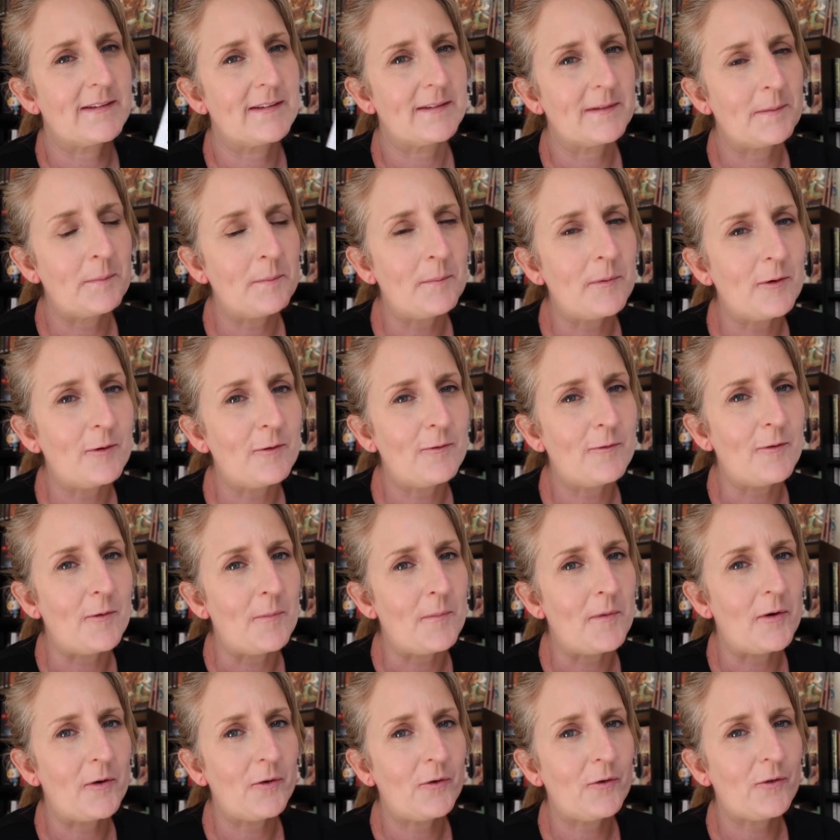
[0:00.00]
simple for
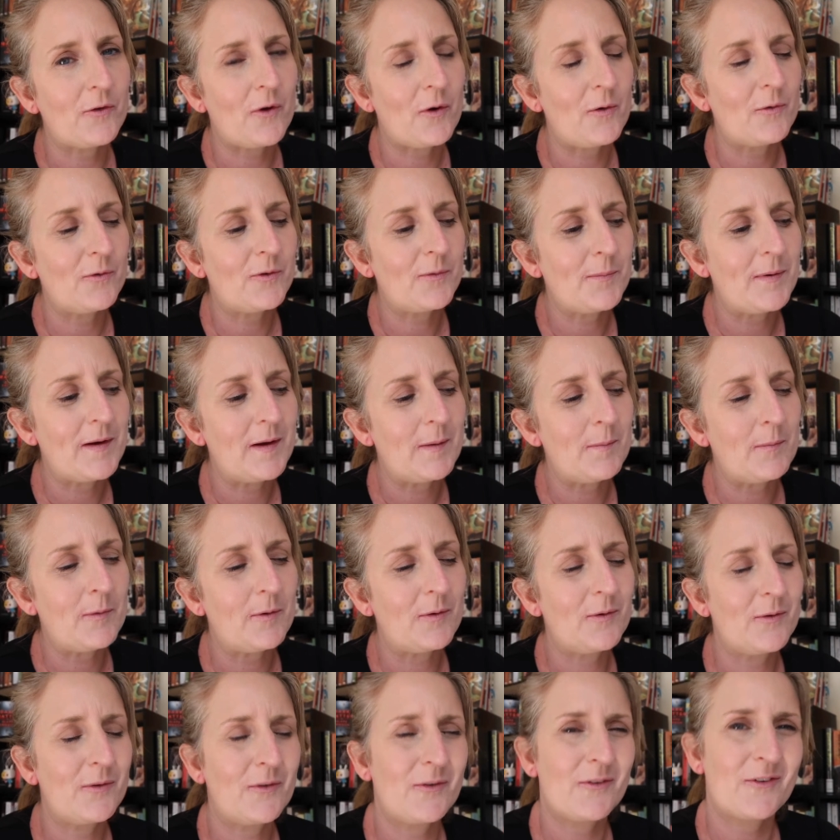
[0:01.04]
most older
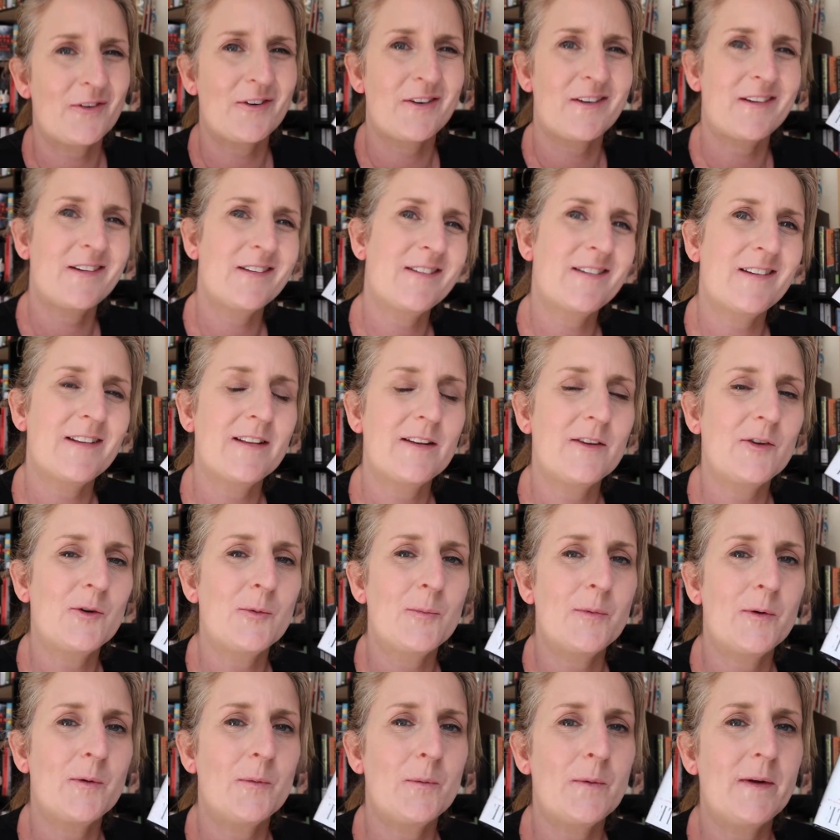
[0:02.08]
people so it's a little
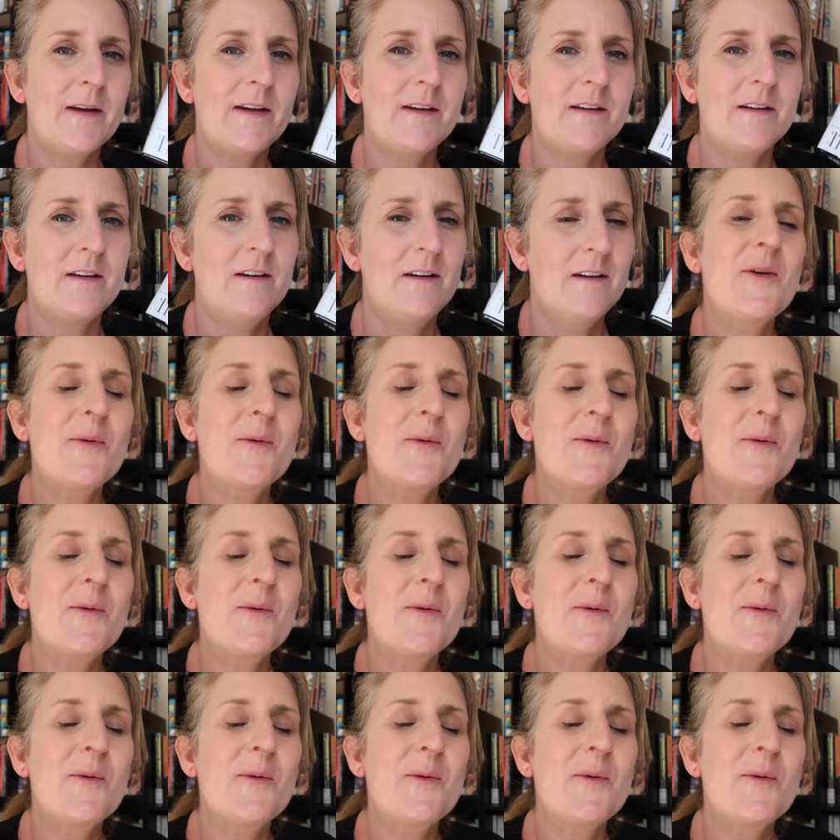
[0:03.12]
bit weird